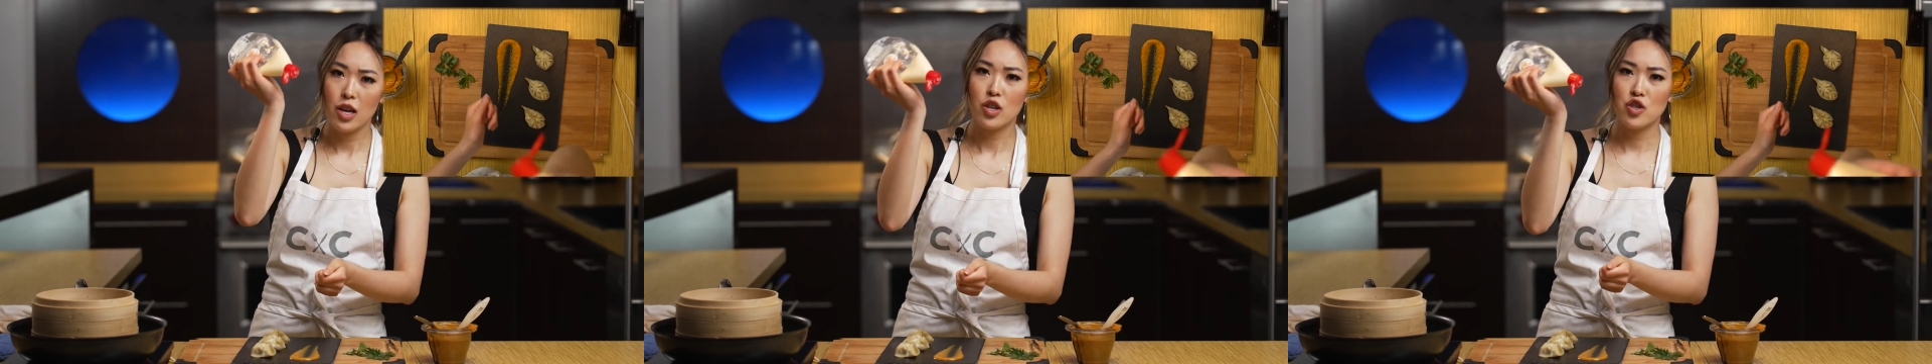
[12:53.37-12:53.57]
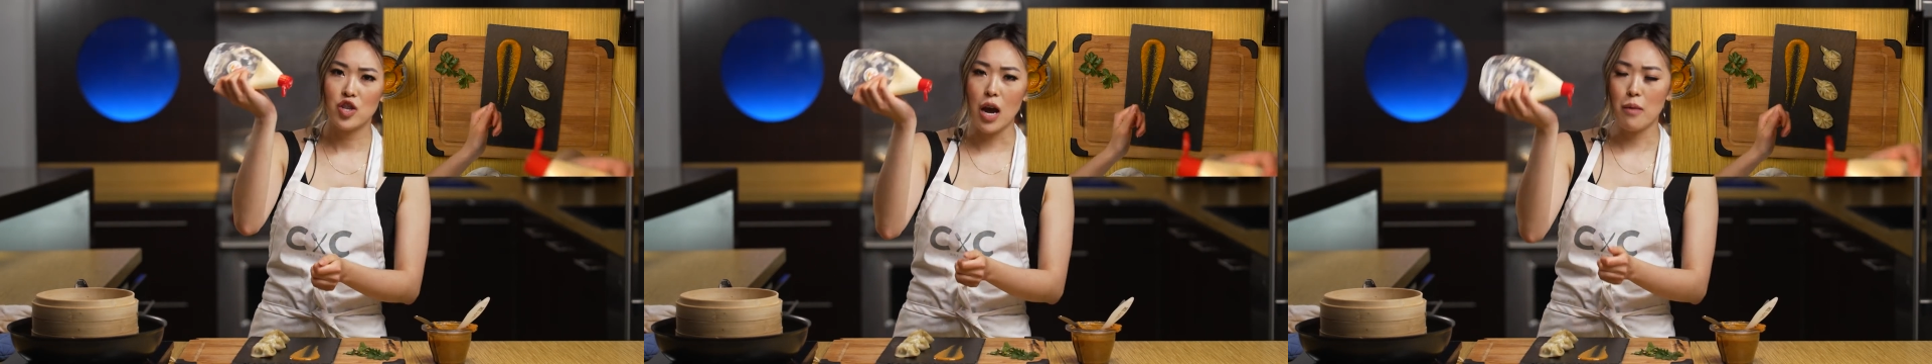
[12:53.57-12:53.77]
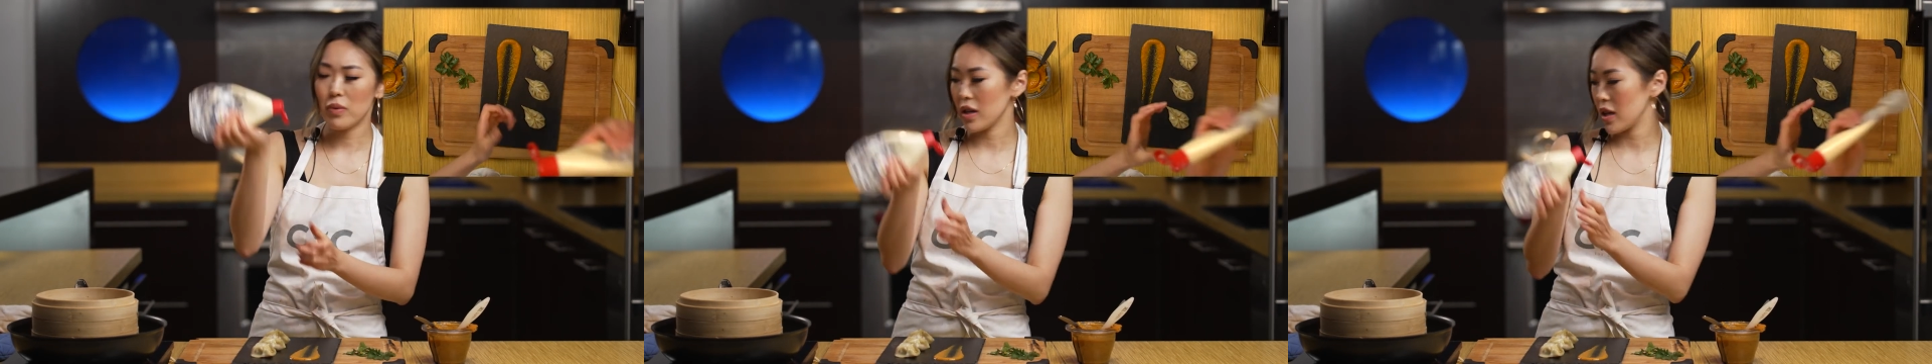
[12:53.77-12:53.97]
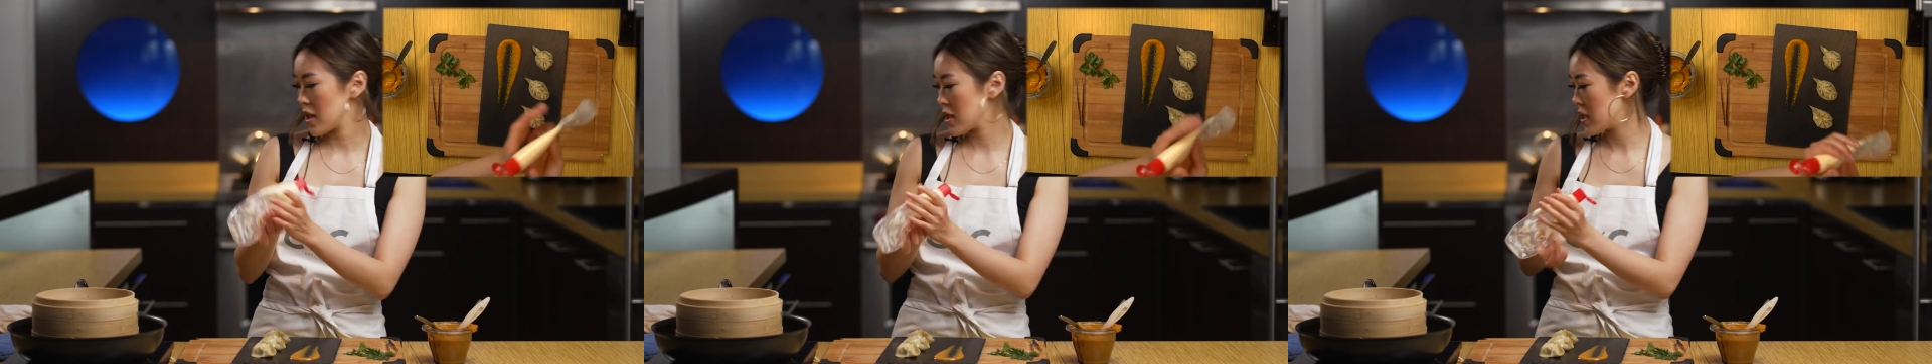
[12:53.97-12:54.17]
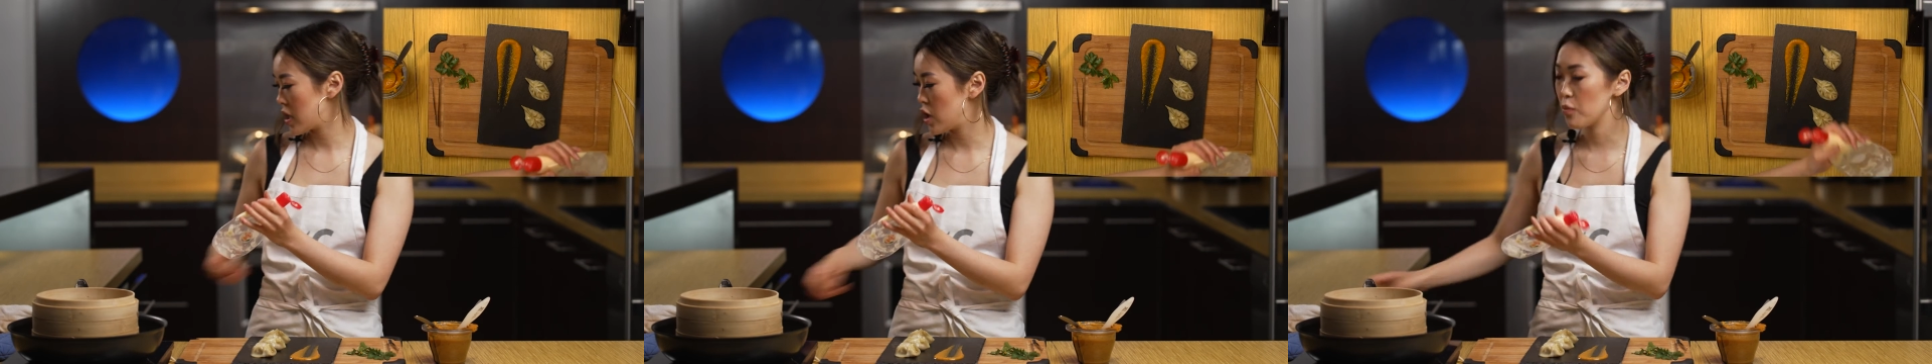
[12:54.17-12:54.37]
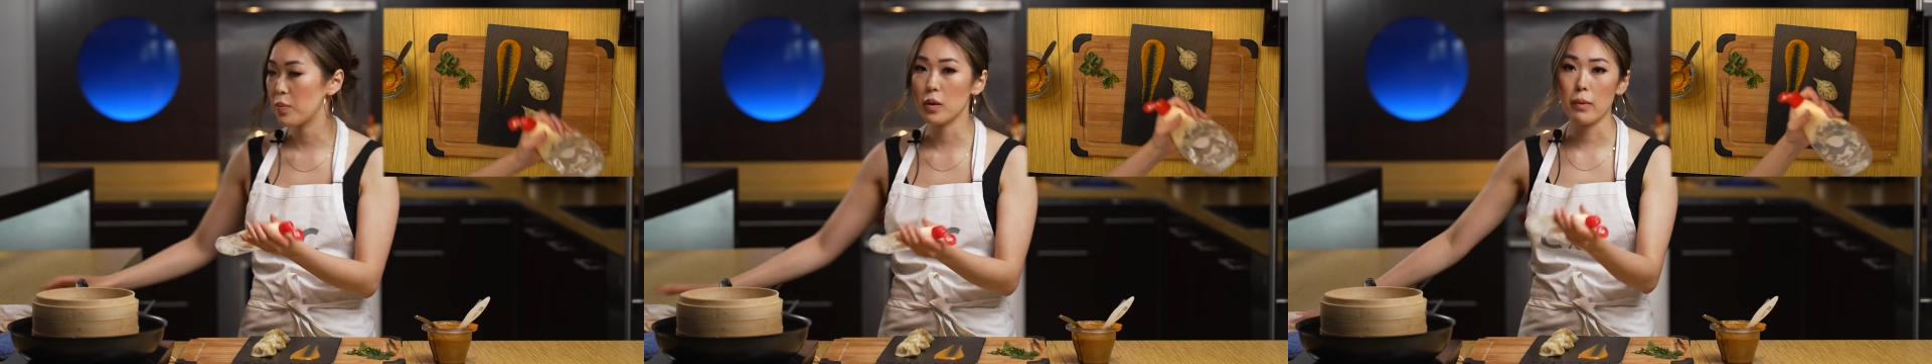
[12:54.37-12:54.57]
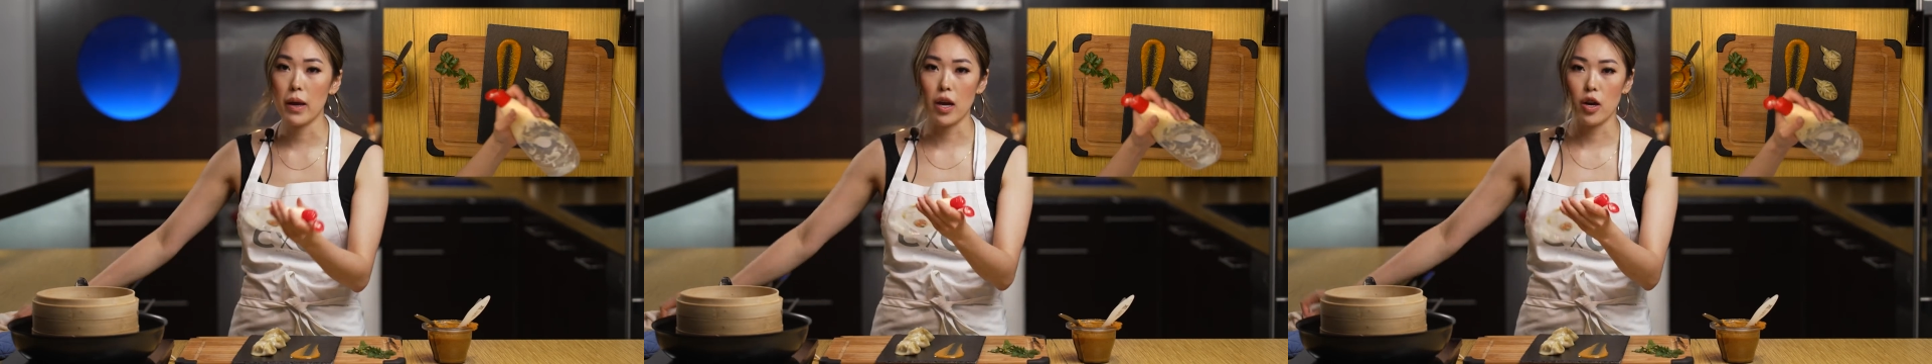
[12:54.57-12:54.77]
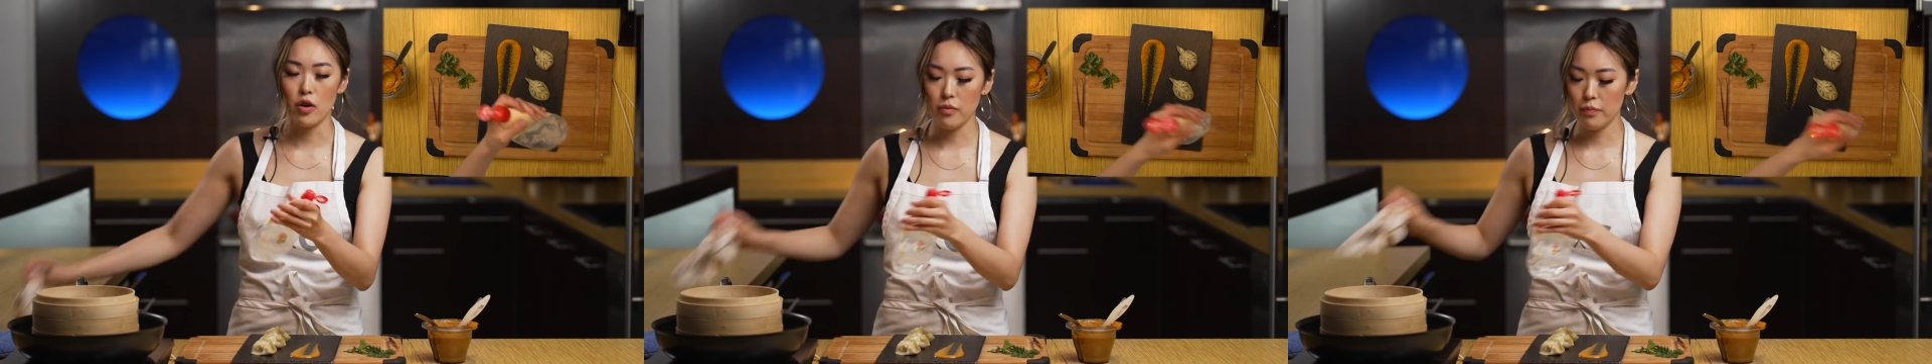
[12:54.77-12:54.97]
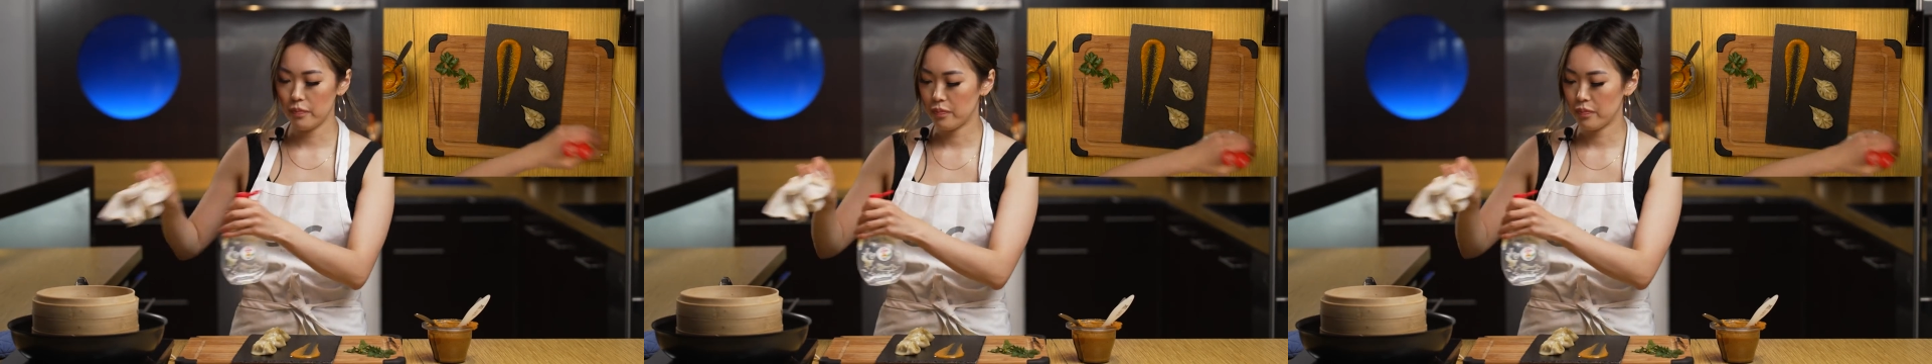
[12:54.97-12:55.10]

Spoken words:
Japanese Kewpie mayo,